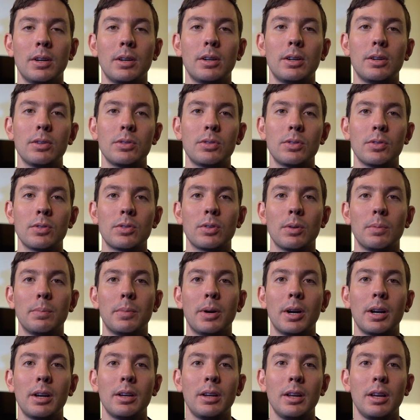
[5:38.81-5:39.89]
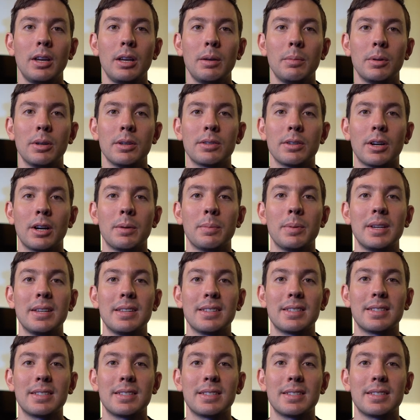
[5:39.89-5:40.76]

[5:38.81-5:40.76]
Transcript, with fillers: Also, some marketing emails are being